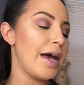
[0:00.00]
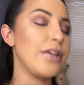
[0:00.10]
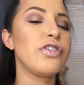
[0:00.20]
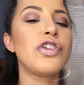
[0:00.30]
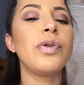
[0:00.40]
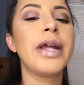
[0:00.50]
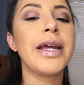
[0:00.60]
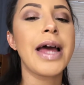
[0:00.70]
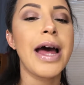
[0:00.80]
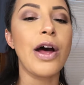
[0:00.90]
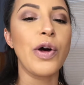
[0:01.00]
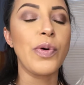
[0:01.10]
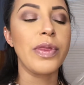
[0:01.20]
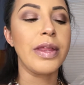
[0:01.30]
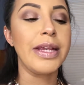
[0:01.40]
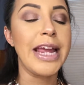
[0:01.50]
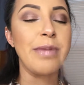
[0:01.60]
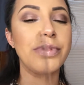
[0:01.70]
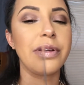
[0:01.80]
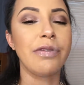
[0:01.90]
I just don't like how the
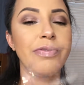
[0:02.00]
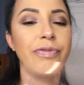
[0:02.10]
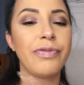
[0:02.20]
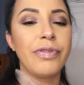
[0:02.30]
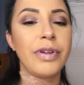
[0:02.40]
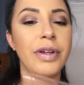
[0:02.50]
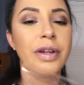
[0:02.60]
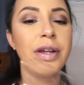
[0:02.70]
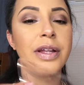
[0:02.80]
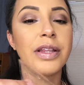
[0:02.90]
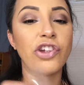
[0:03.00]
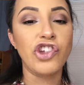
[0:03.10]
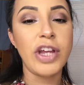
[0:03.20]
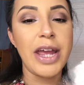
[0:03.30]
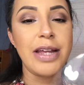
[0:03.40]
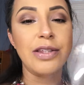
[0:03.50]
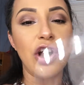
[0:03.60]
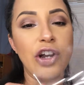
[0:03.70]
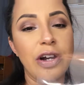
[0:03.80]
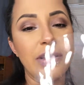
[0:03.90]
names of the shades
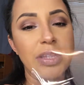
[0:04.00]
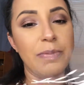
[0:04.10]
are on this